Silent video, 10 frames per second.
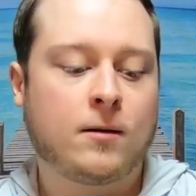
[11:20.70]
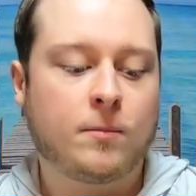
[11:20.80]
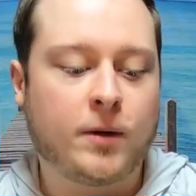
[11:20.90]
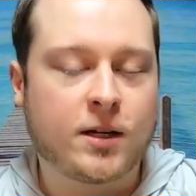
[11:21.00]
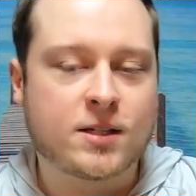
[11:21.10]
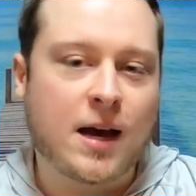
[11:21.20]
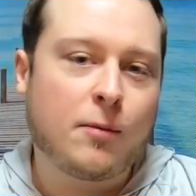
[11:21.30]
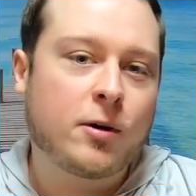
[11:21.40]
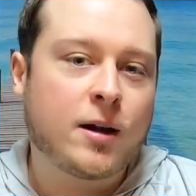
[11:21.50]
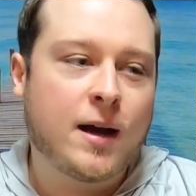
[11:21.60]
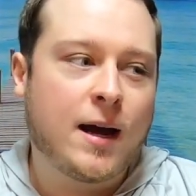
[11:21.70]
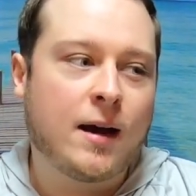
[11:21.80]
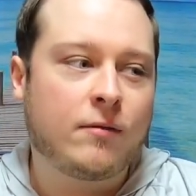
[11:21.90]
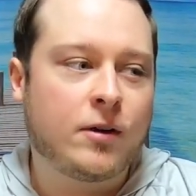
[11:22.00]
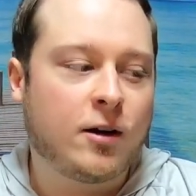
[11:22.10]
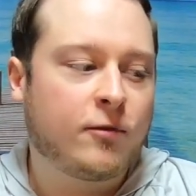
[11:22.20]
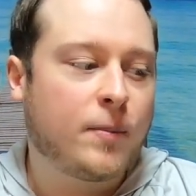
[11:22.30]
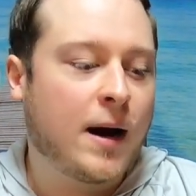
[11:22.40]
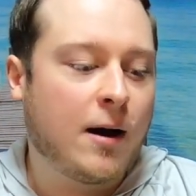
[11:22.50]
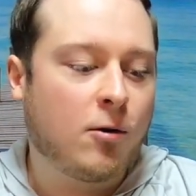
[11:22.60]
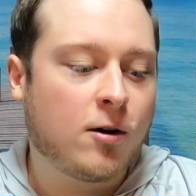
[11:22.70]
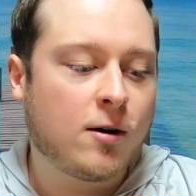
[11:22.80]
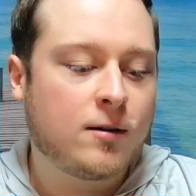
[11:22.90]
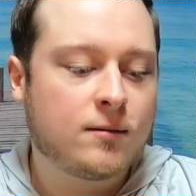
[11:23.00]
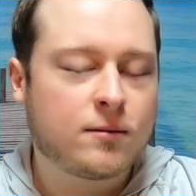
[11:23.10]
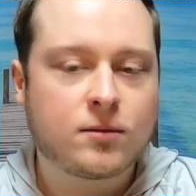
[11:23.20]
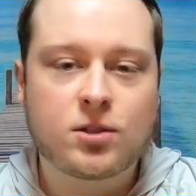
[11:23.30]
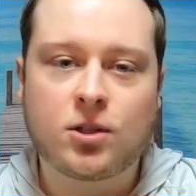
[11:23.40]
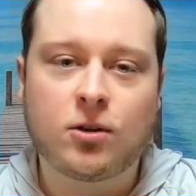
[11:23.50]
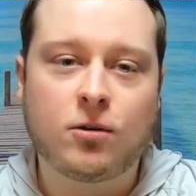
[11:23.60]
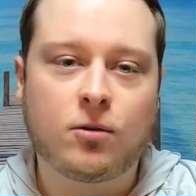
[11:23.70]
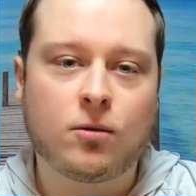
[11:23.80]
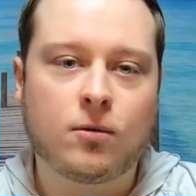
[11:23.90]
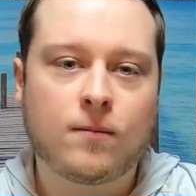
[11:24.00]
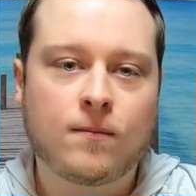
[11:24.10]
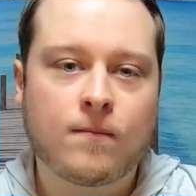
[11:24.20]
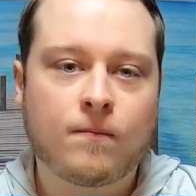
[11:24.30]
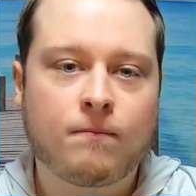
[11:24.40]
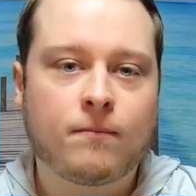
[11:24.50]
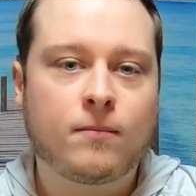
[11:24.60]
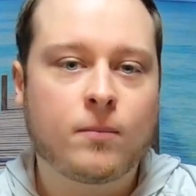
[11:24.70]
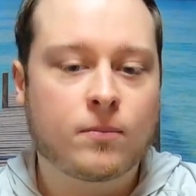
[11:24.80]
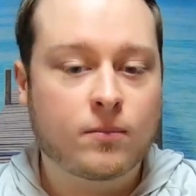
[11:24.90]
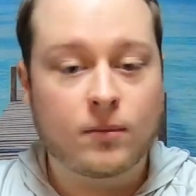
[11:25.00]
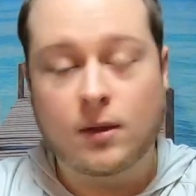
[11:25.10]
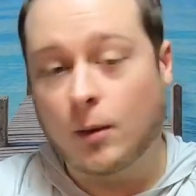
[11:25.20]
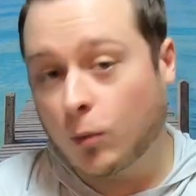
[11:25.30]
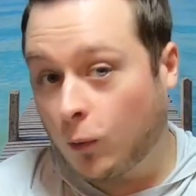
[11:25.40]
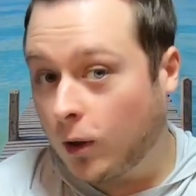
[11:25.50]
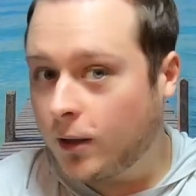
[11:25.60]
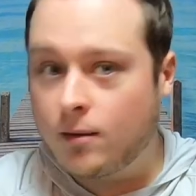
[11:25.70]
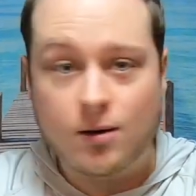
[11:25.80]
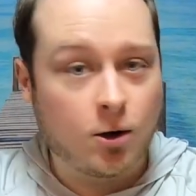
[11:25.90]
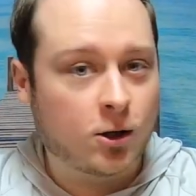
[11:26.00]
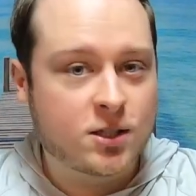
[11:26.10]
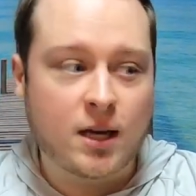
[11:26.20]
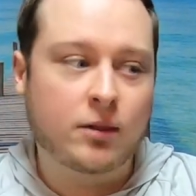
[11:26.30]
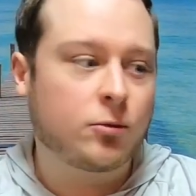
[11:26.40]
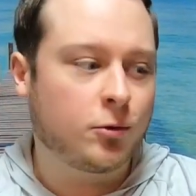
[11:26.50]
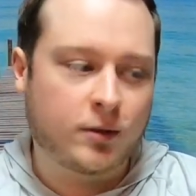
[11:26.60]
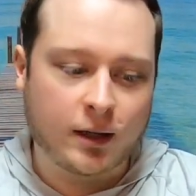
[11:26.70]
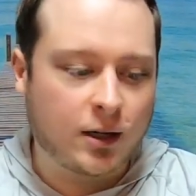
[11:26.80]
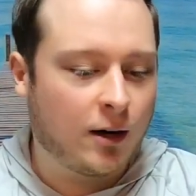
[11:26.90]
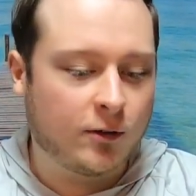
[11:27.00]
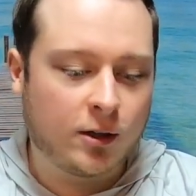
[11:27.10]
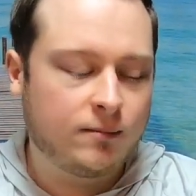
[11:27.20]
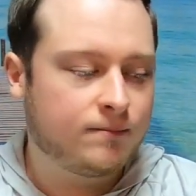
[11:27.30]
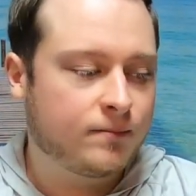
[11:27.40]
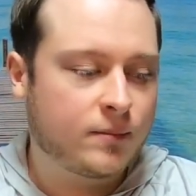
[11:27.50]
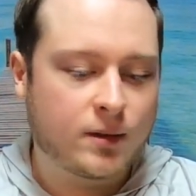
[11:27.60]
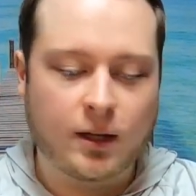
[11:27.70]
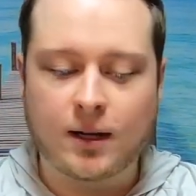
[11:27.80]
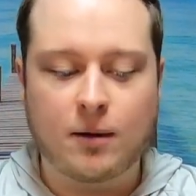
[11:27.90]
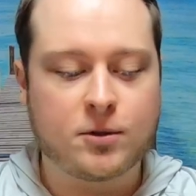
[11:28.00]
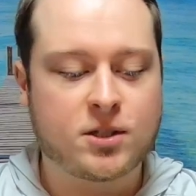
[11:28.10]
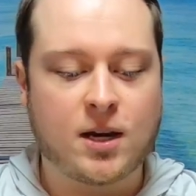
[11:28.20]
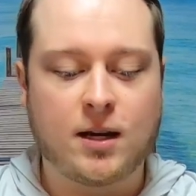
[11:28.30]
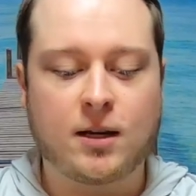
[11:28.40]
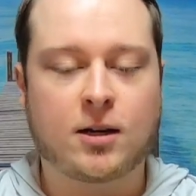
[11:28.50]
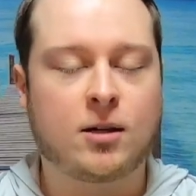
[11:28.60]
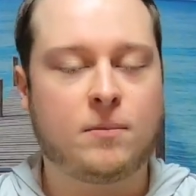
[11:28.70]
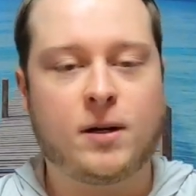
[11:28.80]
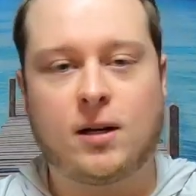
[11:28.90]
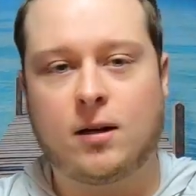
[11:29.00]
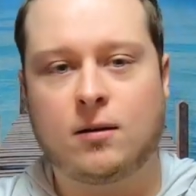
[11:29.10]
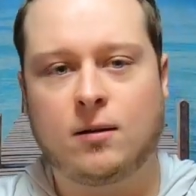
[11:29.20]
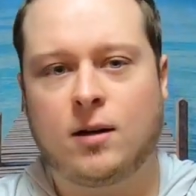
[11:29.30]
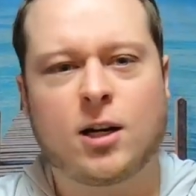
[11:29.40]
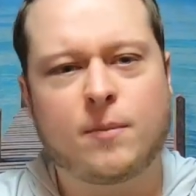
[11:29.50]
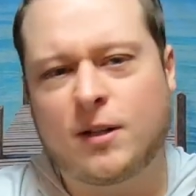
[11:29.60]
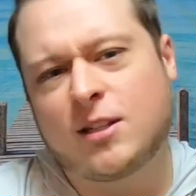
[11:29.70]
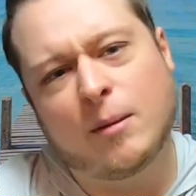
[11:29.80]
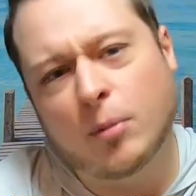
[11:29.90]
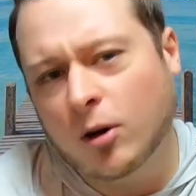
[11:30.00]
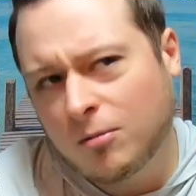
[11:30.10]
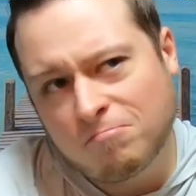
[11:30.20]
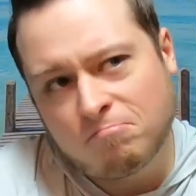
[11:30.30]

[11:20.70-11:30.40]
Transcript: because I want to have enough power to, number one, hook set through thick cover. Like I was saying, it could be timber,